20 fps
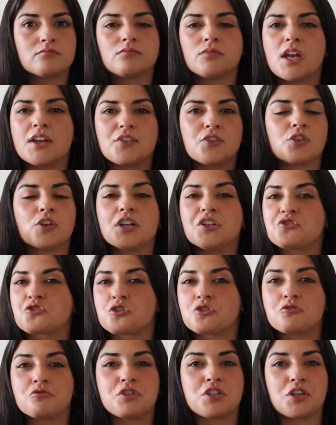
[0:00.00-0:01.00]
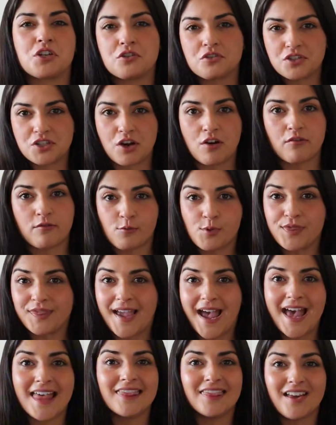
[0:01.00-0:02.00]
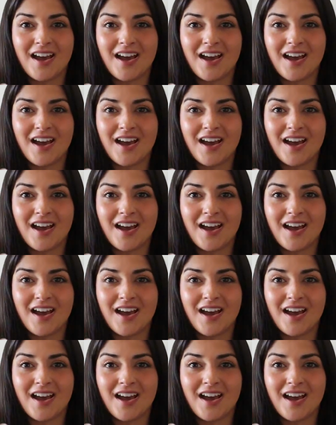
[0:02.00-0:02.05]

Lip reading: like you're introducing yourself with that.